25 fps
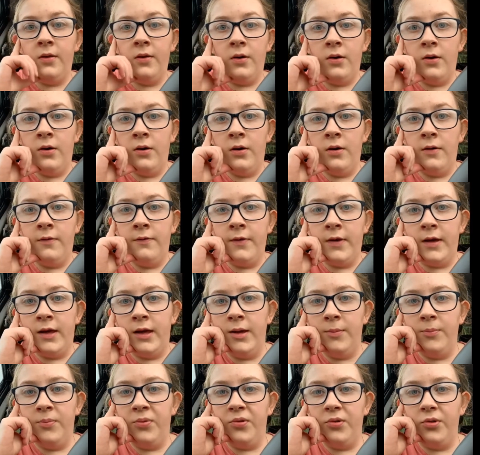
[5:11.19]
of
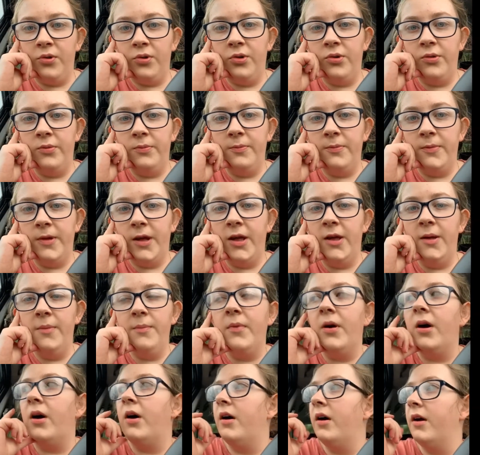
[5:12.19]
April.
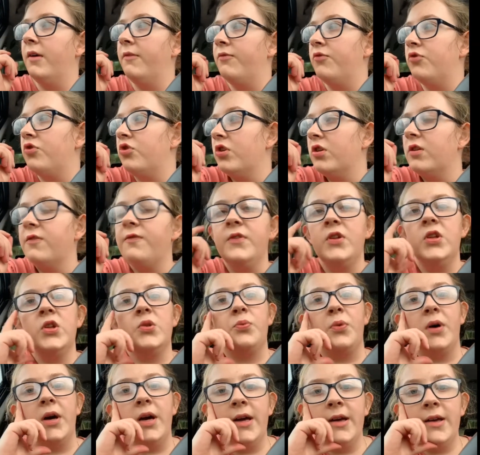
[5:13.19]
I've just
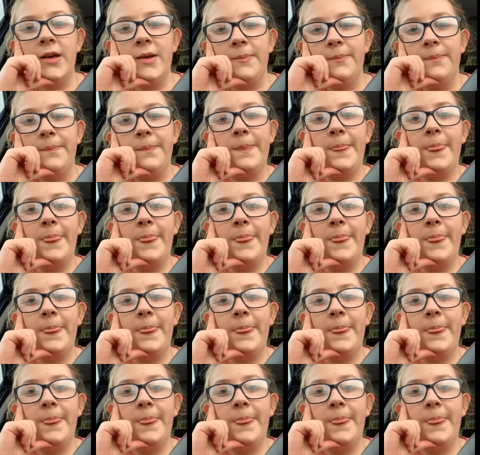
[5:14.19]
finished work.